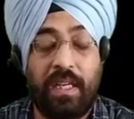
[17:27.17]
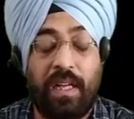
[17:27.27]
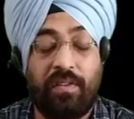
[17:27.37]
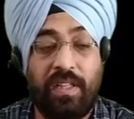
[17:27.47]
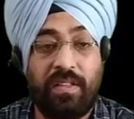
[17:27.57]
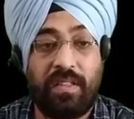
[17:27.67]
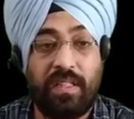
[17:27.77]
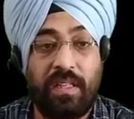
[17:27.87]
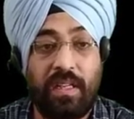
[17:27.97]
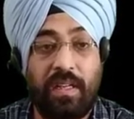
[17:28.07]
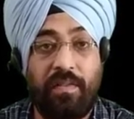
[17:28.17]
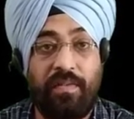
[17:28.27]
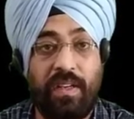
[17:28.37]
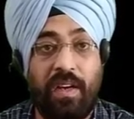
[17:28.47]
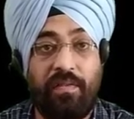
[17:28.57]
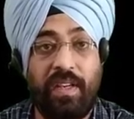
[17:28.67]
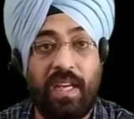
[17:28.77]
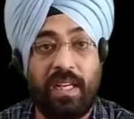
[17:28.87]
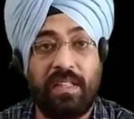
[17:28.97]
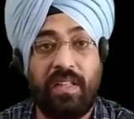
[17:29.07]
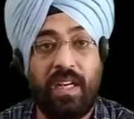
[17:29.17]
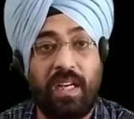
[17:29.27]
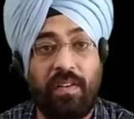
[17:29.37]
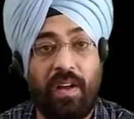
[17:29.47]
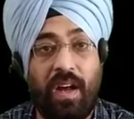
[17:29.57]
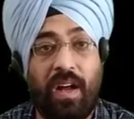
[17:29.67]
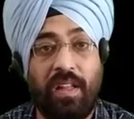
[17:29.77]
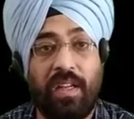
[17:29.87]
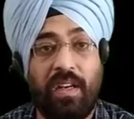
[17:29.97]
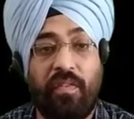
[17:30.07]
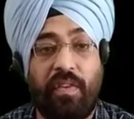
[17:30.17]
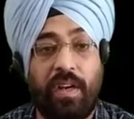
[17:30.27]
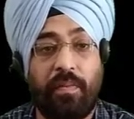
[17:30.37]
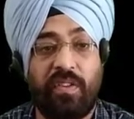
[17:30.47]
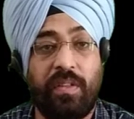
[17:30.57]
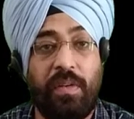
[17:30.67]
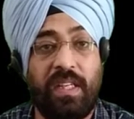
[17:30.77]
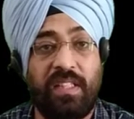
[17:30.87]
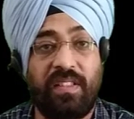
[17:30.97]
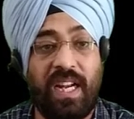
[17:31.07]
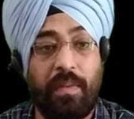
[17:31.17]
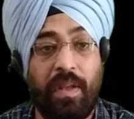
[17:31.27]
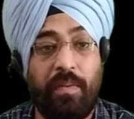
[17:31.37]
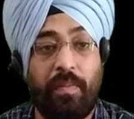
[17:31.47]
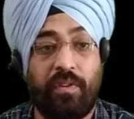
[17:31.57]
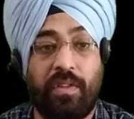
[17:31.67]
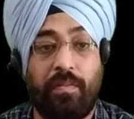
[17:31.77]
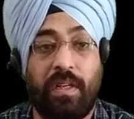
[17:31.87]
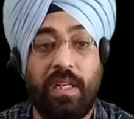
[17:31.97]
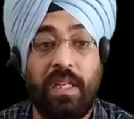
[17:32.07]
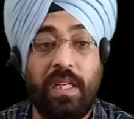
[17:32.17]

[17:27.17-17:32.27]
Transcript: Now this now we are considering all the different possibilities that may be possible.